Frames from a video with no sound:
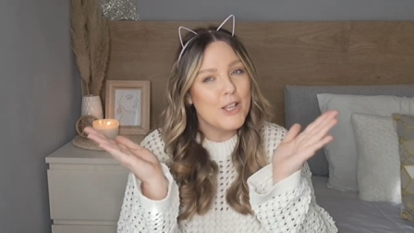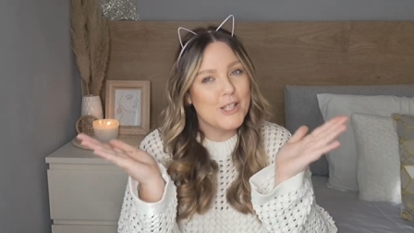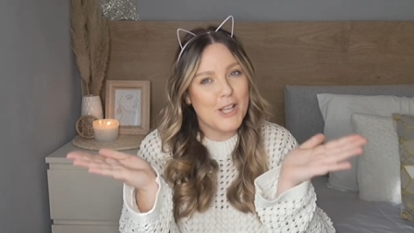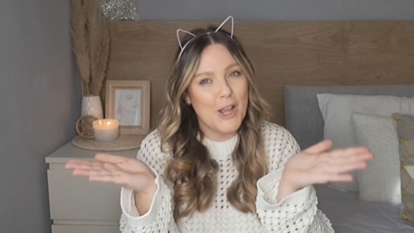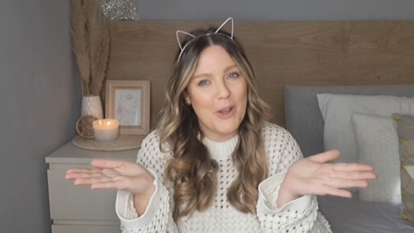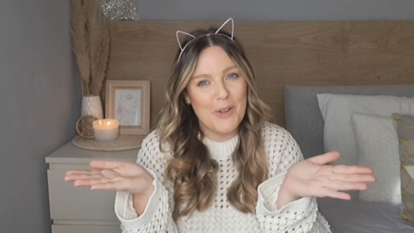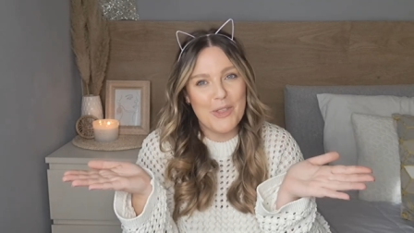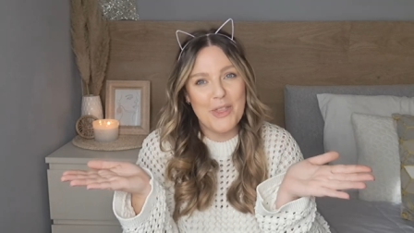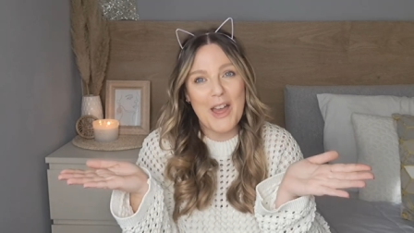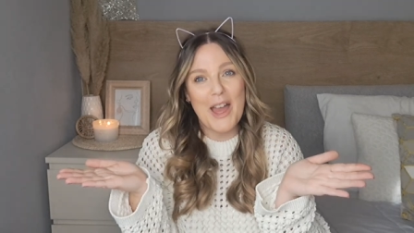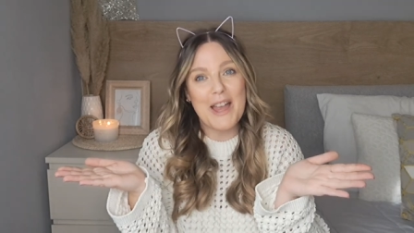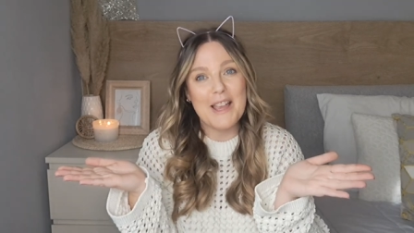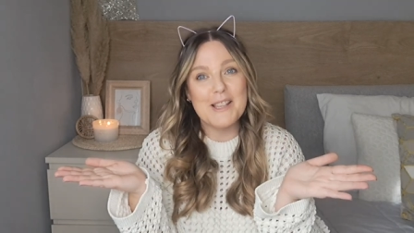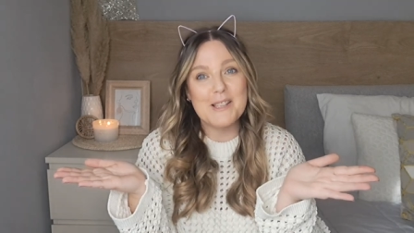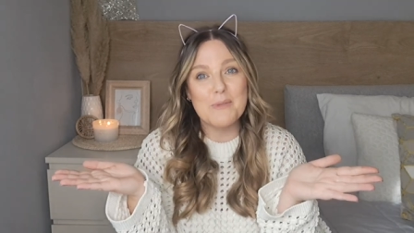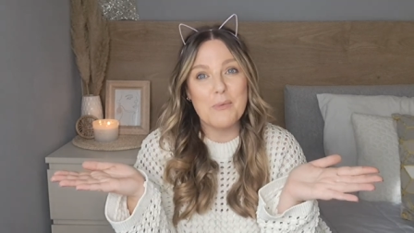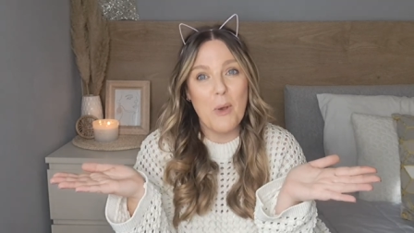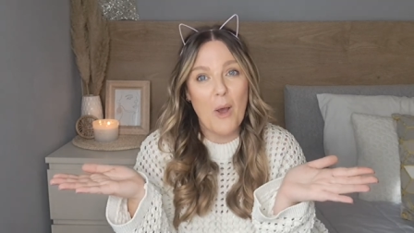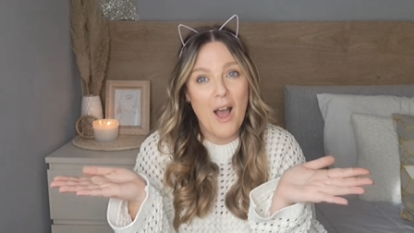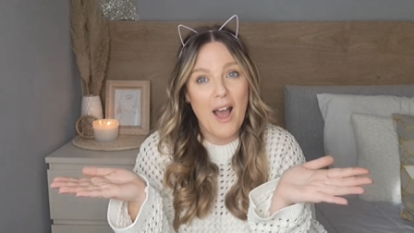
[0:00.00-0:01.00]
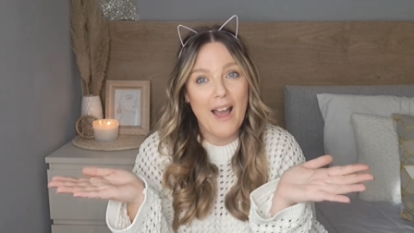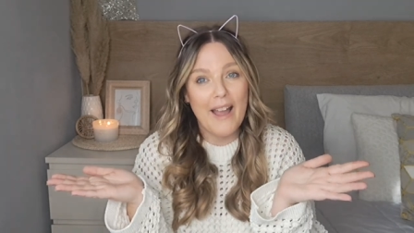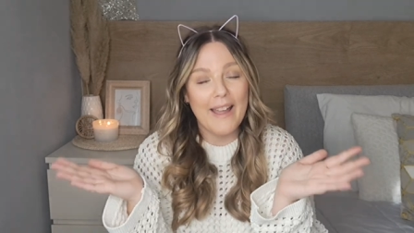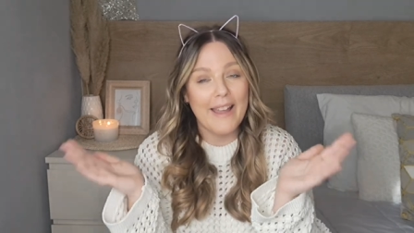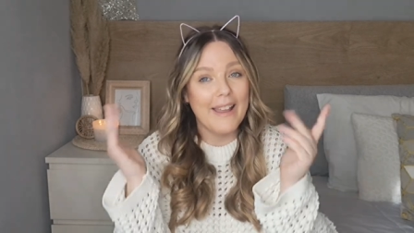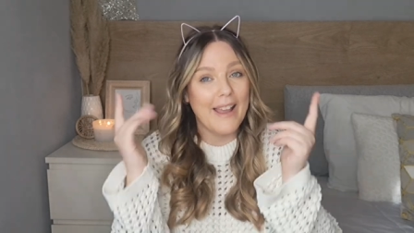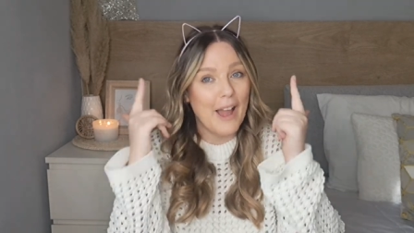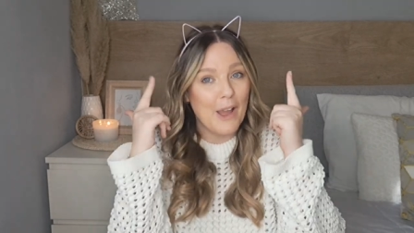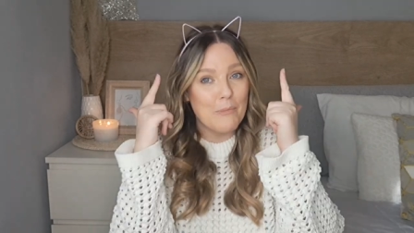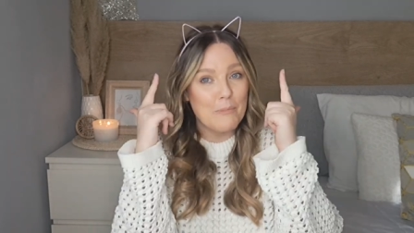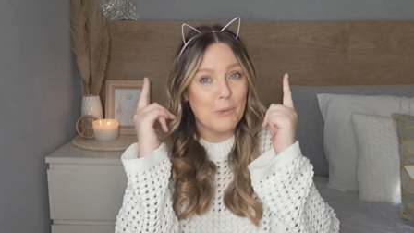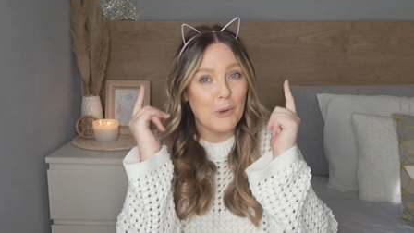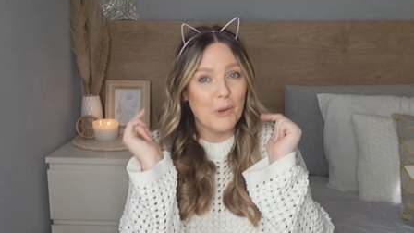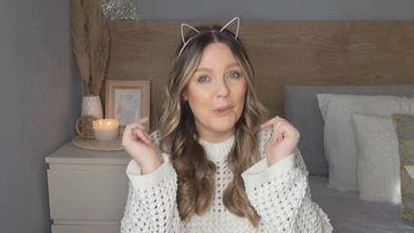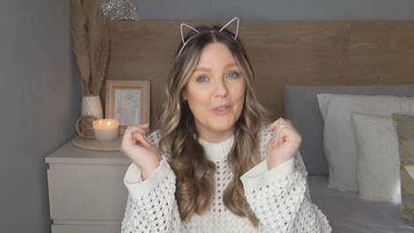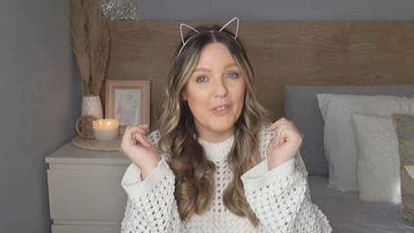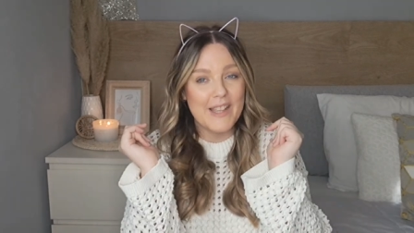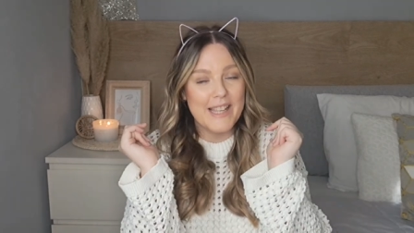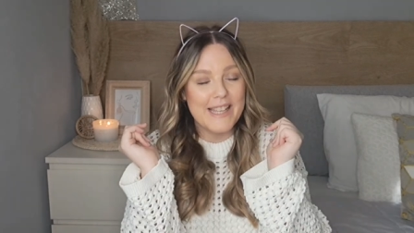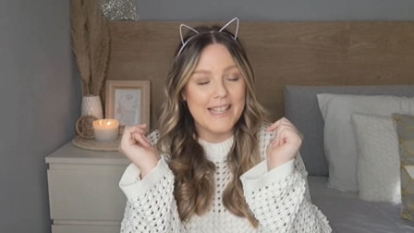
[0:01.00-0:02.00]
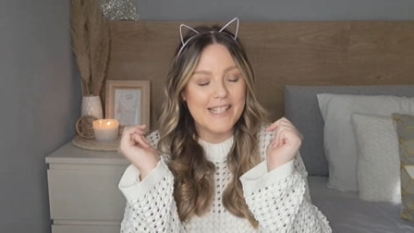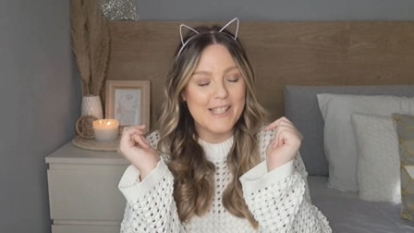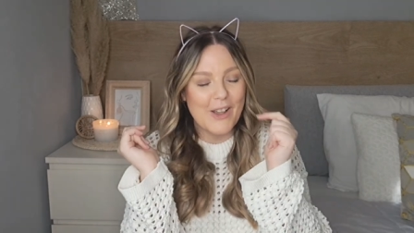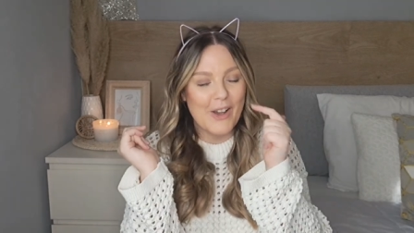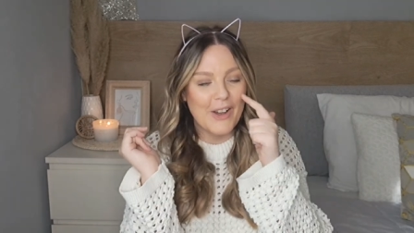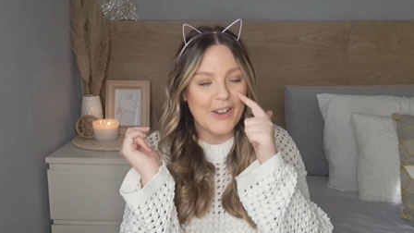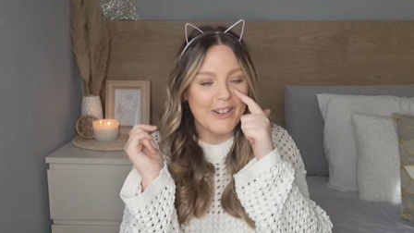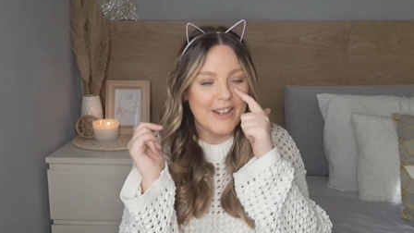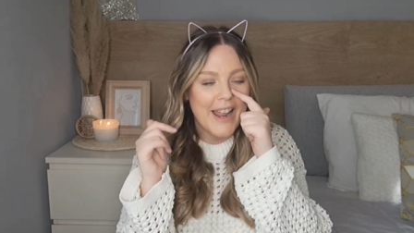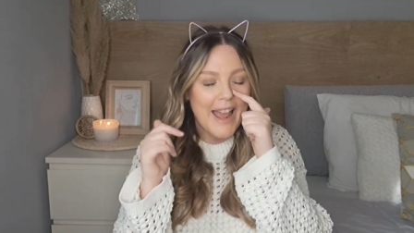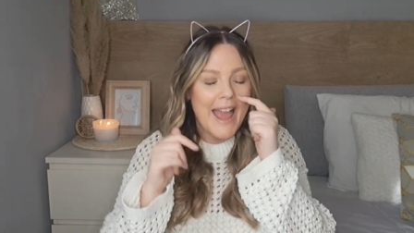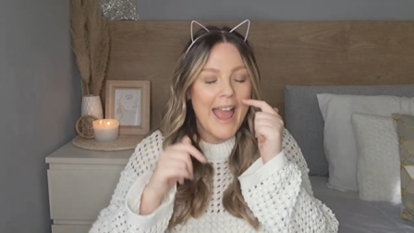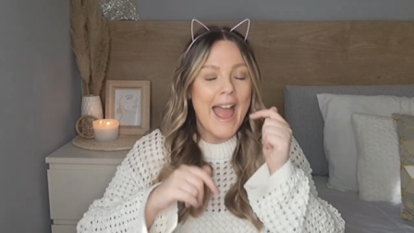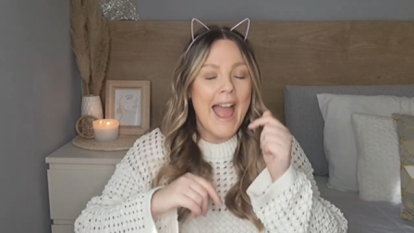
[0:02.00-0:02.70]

So that is why I put these on.